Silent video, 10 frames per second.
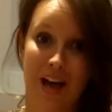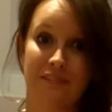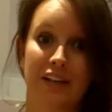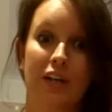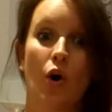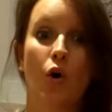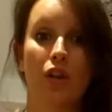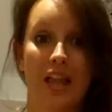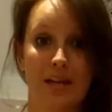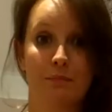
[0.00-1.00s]
having an
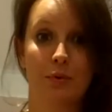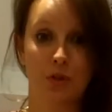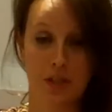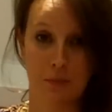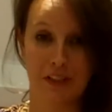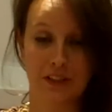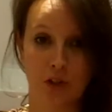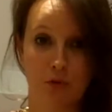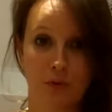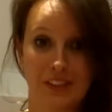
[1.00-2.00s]
online bookkeeping
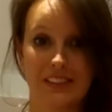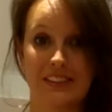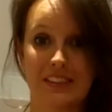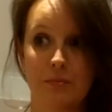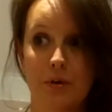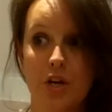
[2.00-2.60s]
software system